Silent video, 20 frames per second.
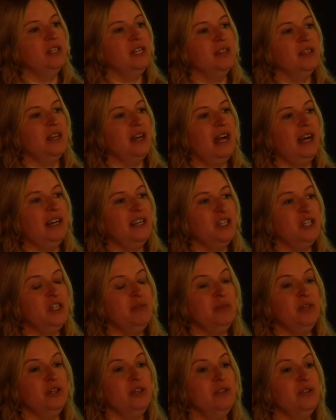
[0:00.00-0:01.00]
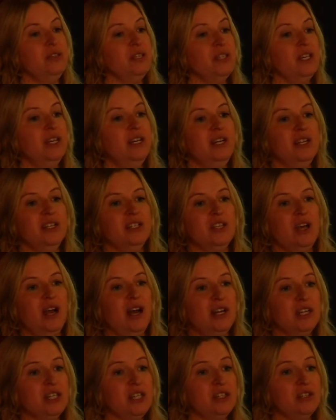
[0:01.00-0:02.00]
need the attributes to
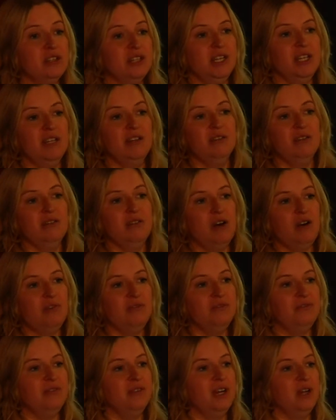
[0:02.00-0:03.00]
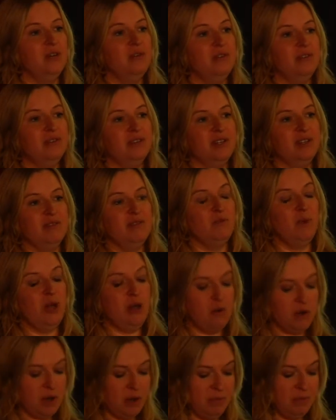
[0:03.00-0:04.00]
actually love and
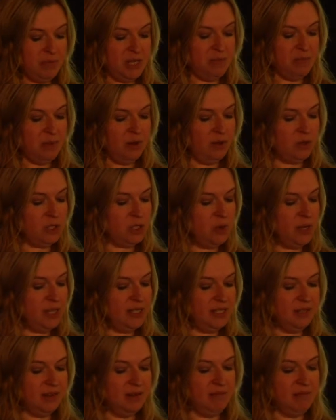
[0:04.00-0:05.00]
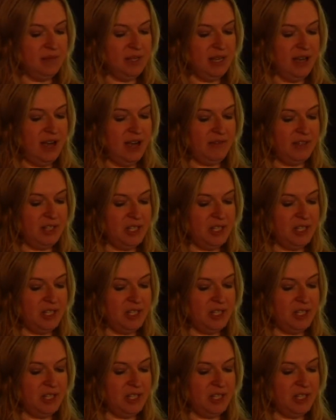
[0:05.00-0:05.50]
welcome people and have a